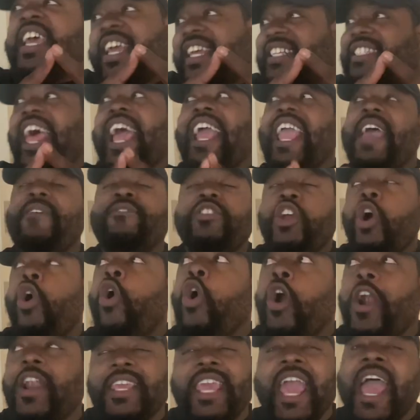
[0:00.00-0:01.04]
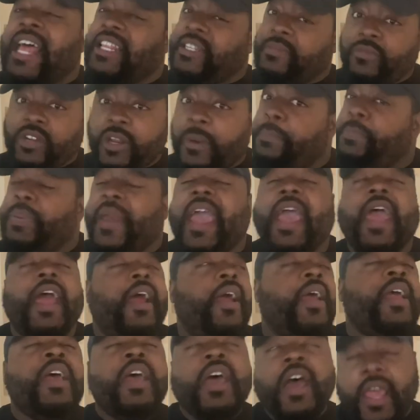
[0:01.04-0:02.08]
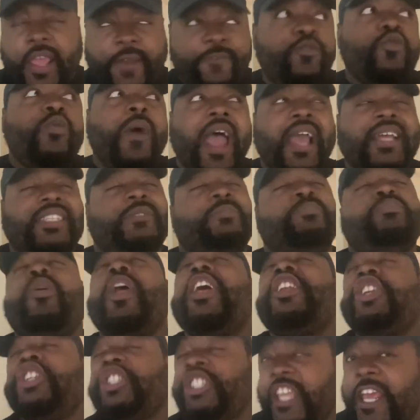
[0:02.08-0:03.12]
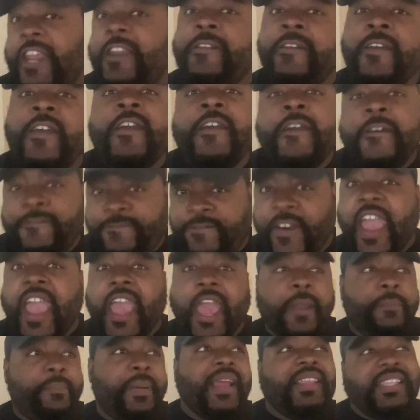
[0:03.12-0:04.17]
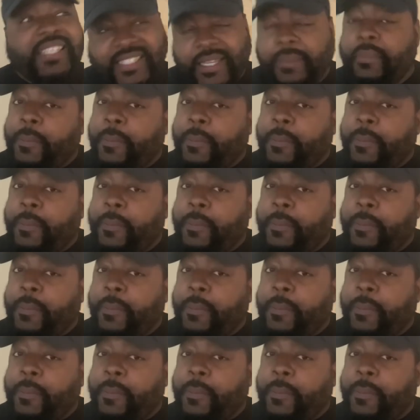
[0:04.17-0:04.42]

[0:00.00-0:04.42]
is like having an orgasm compared, if you ask Bridgerton fan bases.